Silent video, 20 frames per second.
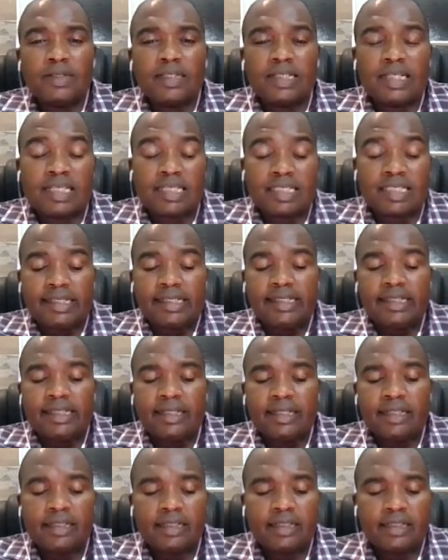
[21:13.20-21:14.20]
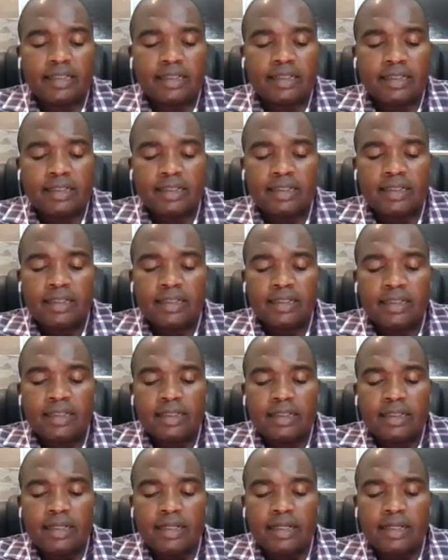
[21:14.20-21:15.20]
distill
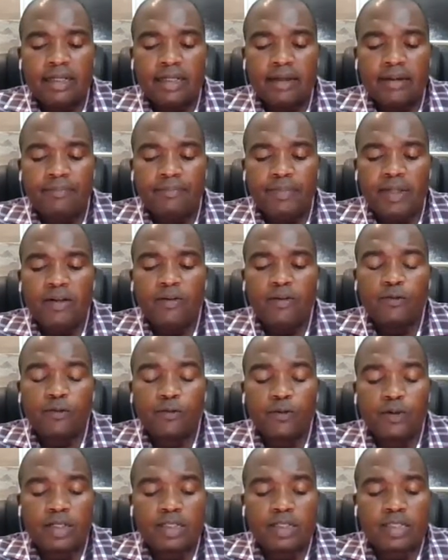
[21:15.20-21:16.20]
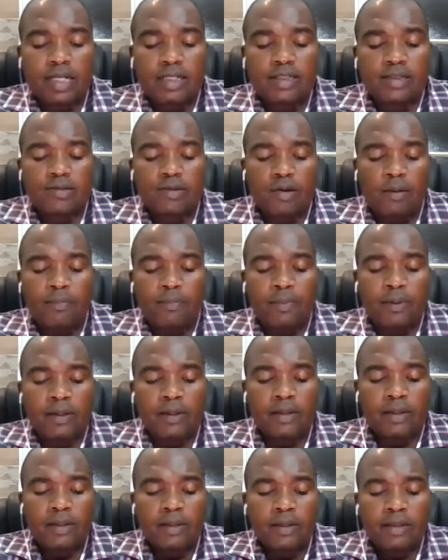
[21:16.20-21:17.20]
a meaningful research
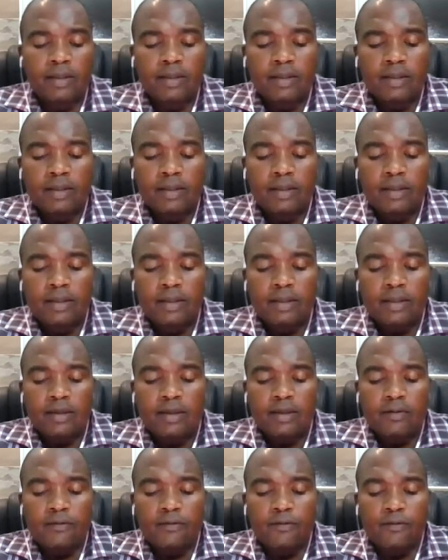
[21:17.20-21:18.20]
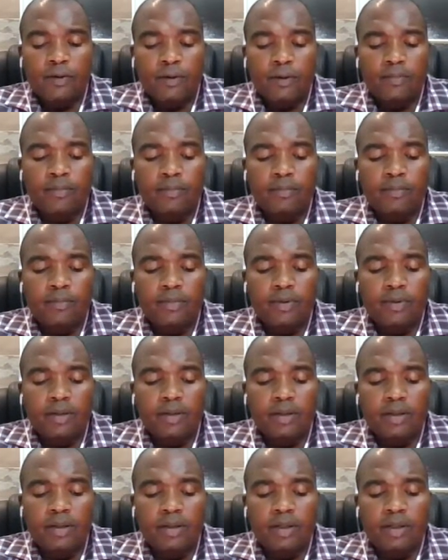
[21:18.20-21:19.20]
topic from
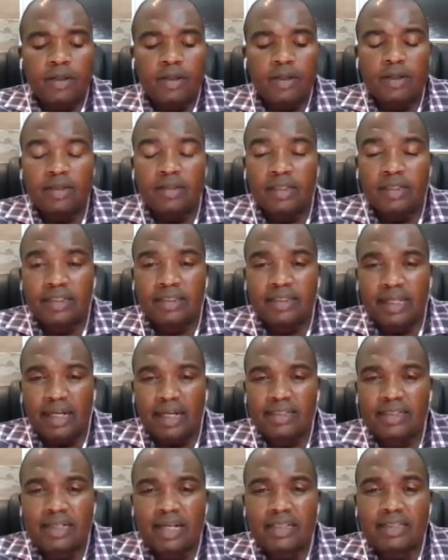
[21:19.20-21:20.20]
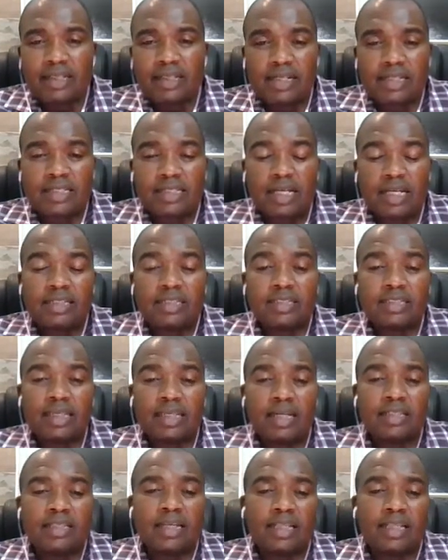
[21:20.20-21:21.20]
the data, the research
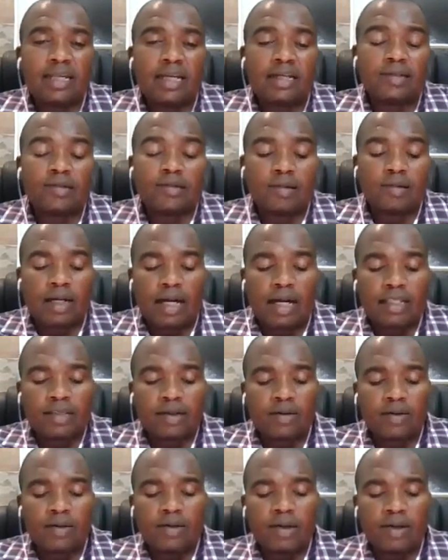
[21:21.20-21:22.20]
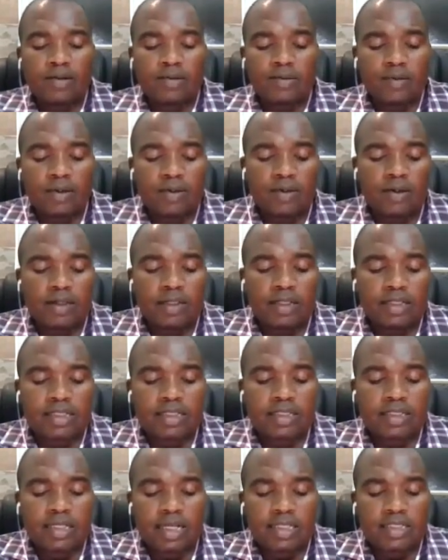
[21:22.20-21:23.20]
data that you gather when you are doing your
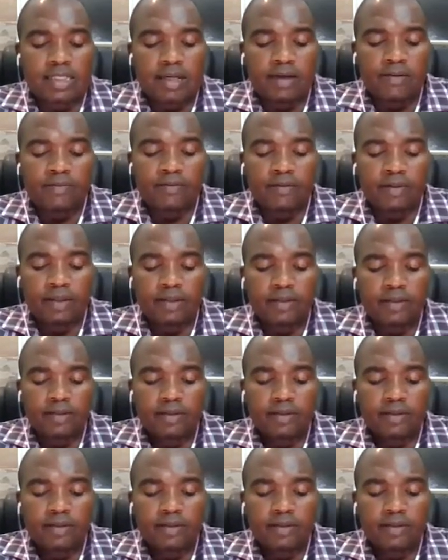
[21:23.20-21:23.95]
literature survey.